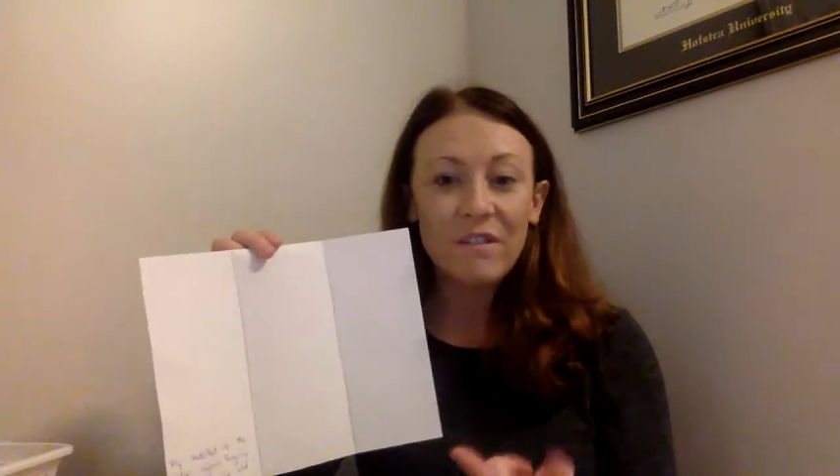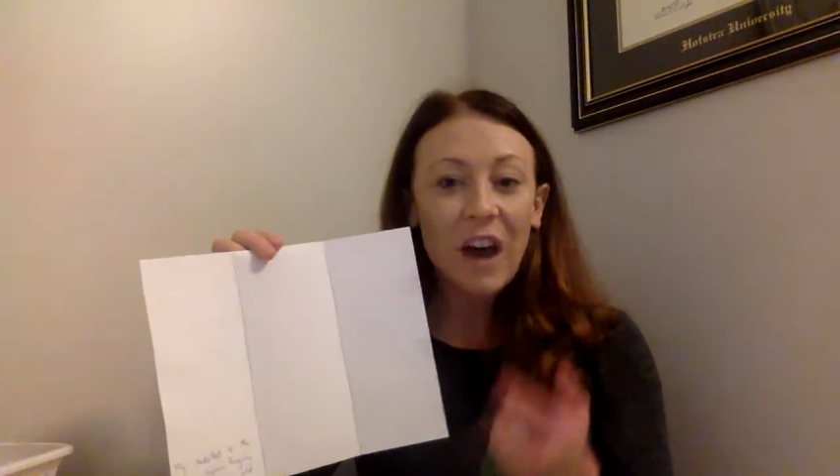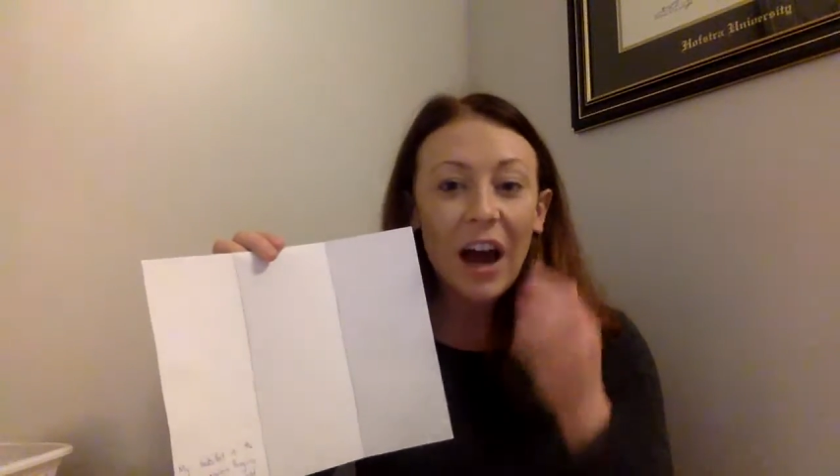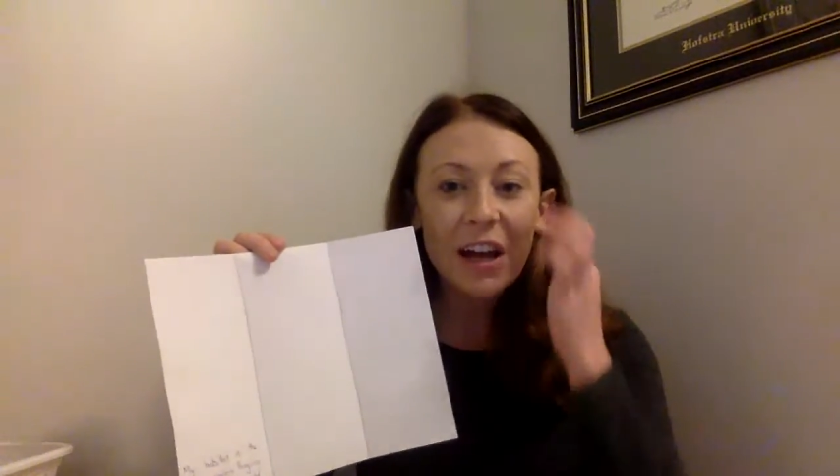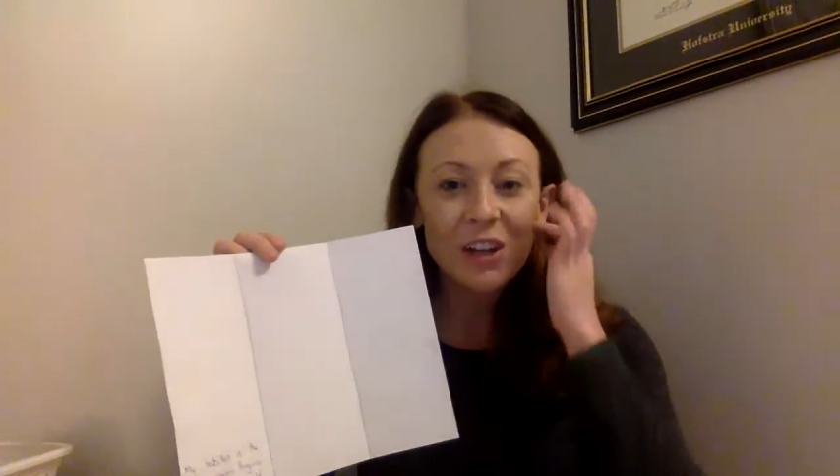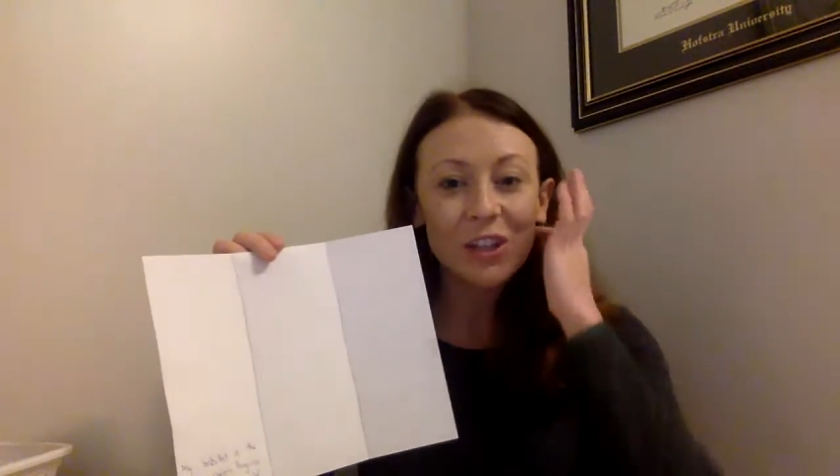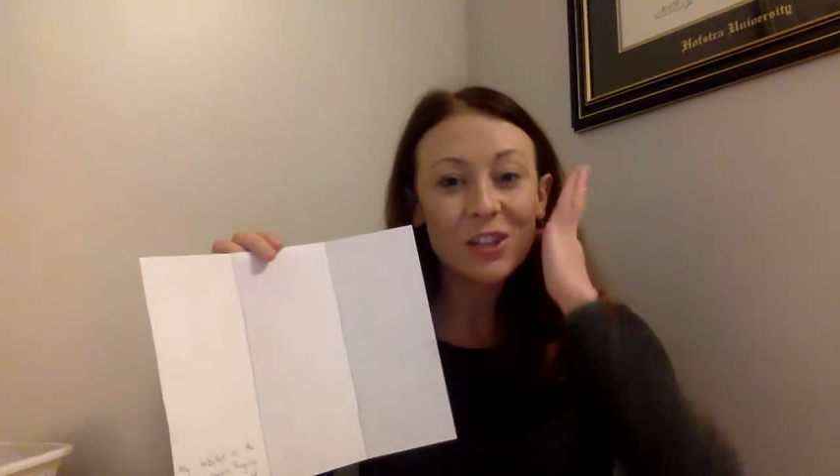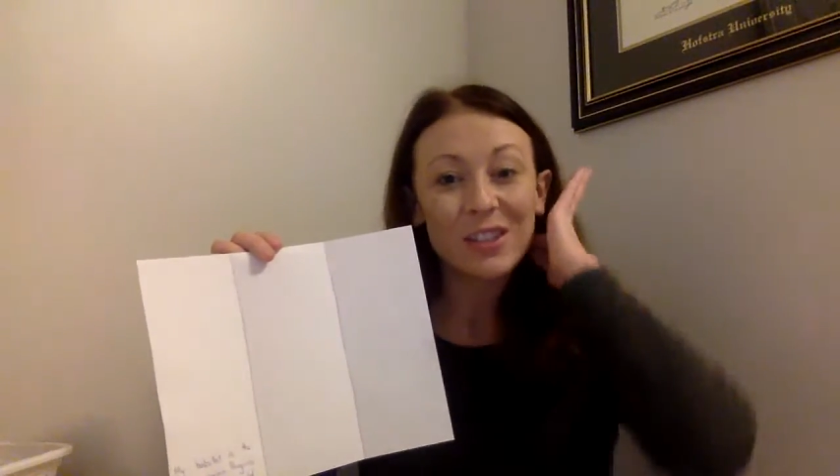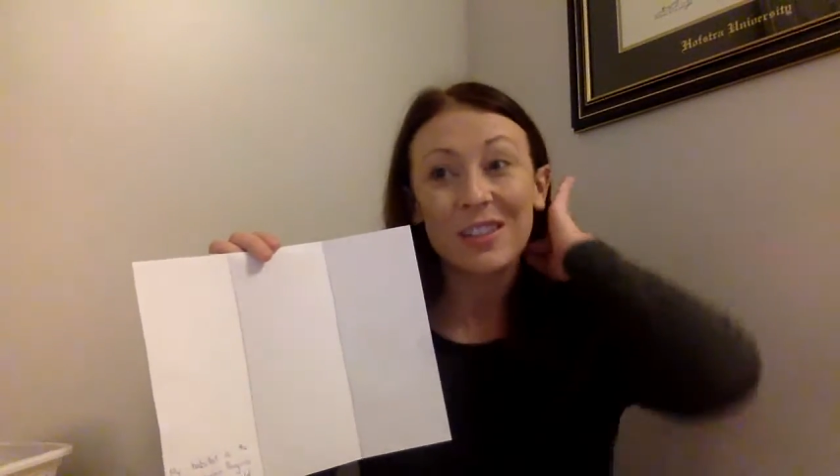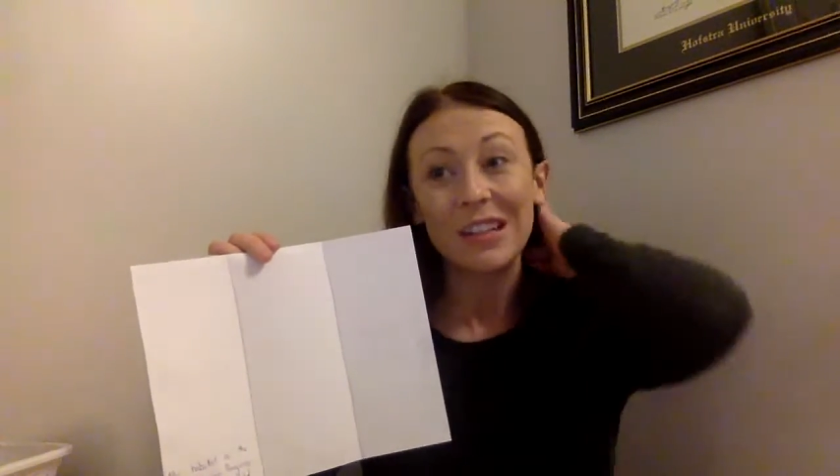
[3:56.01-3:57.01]

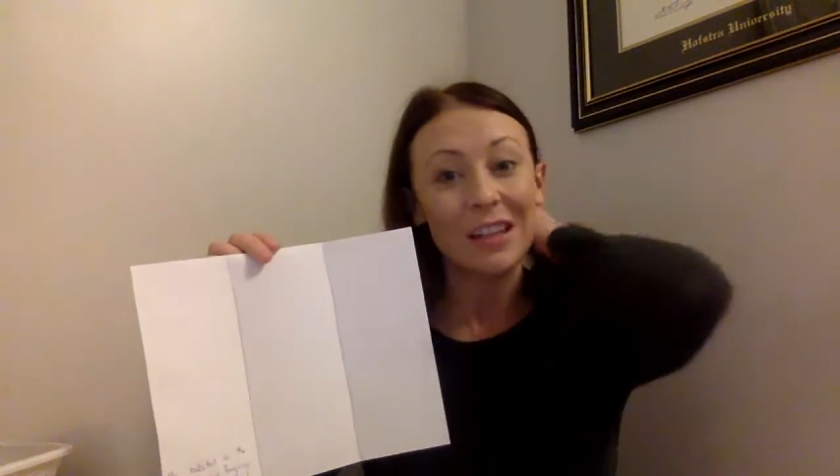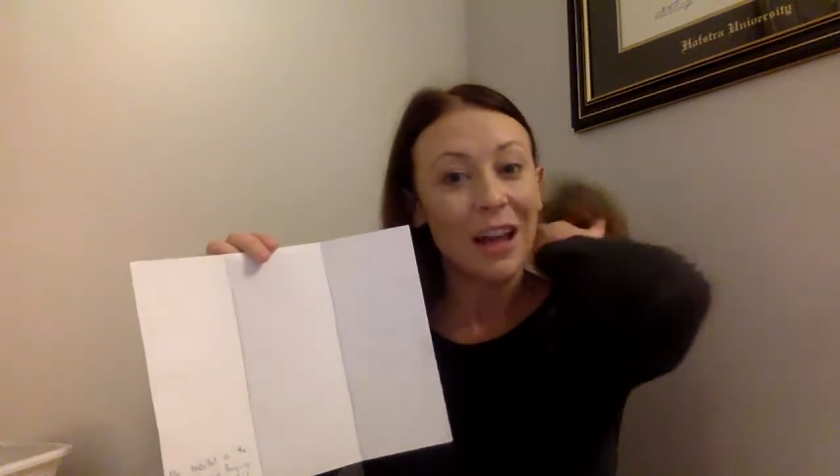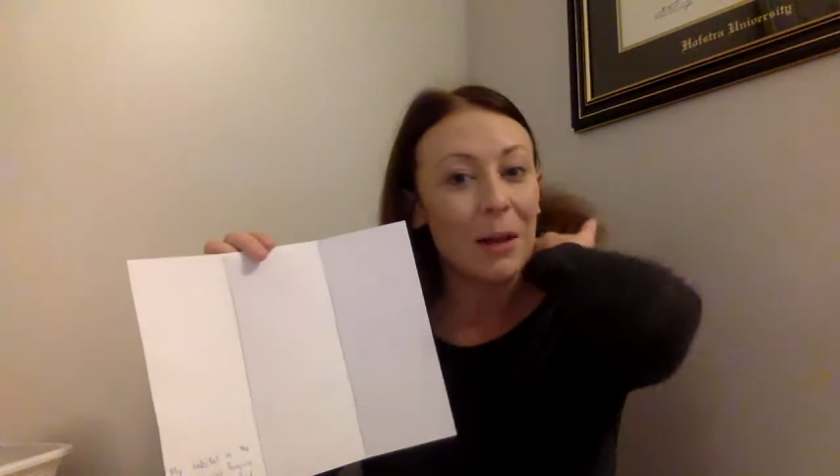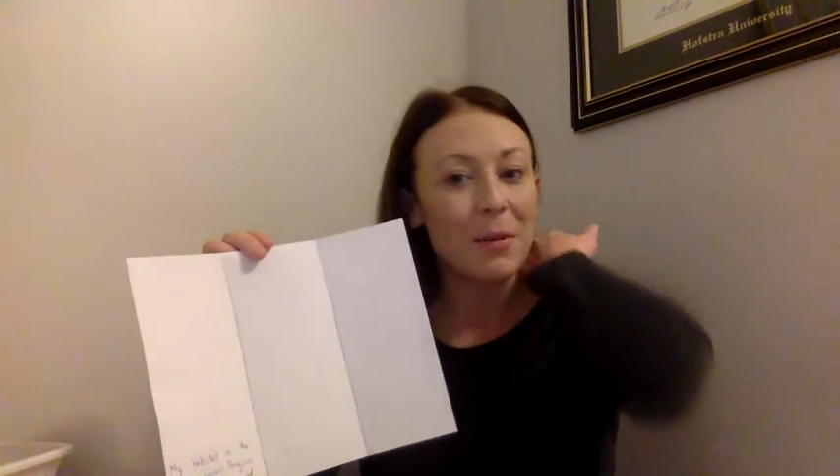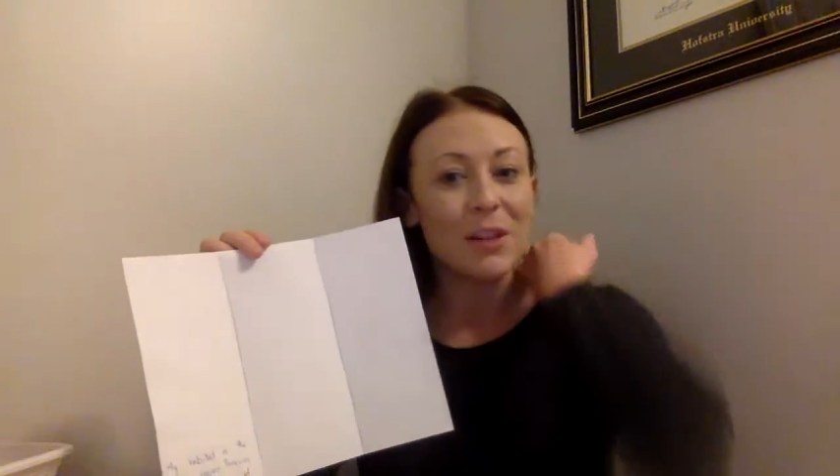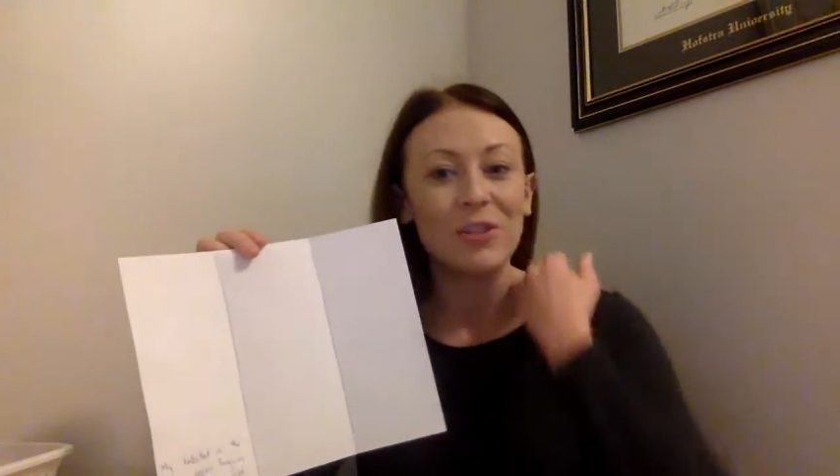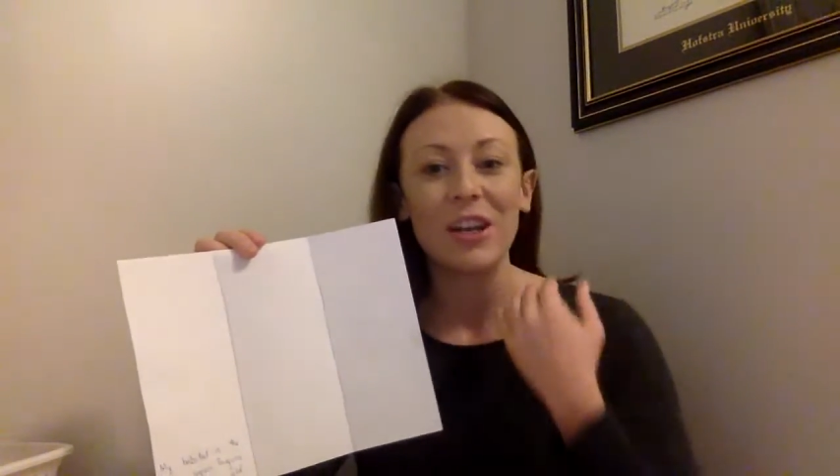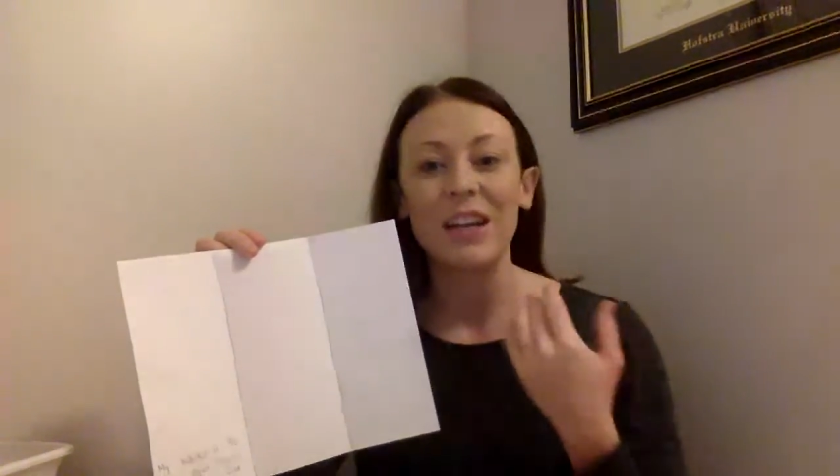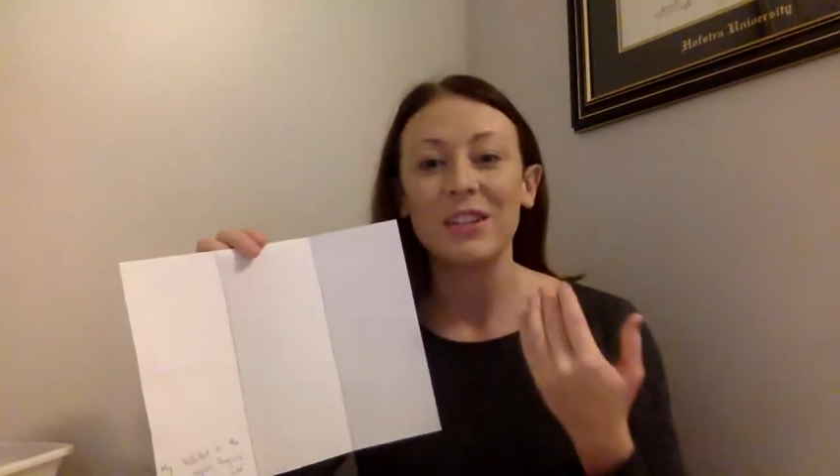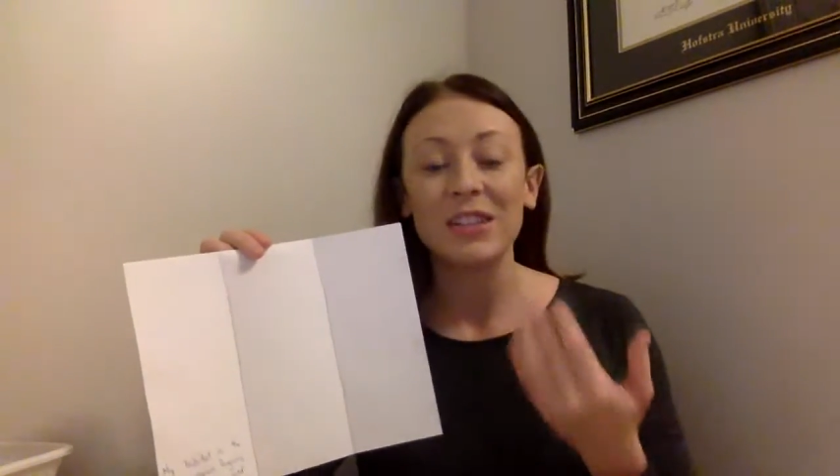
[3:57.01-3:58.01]
fires, climate
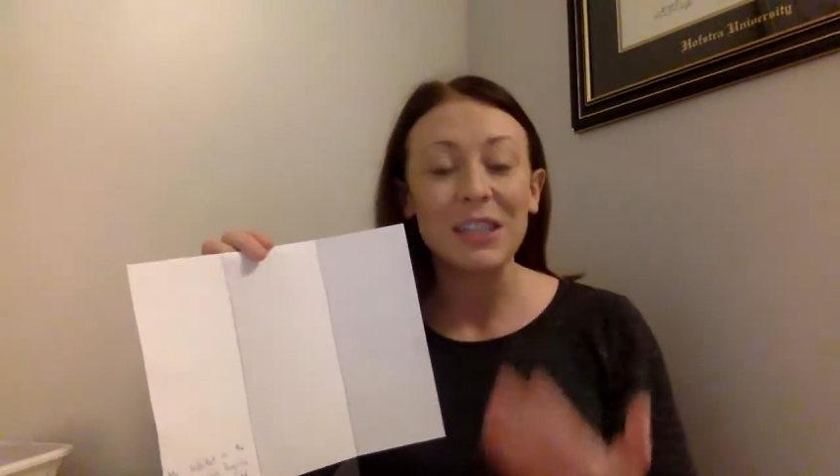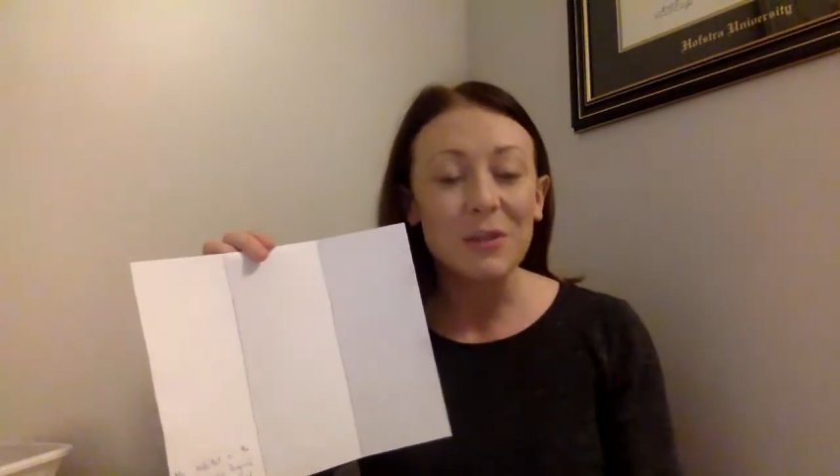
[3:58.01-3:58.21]
change,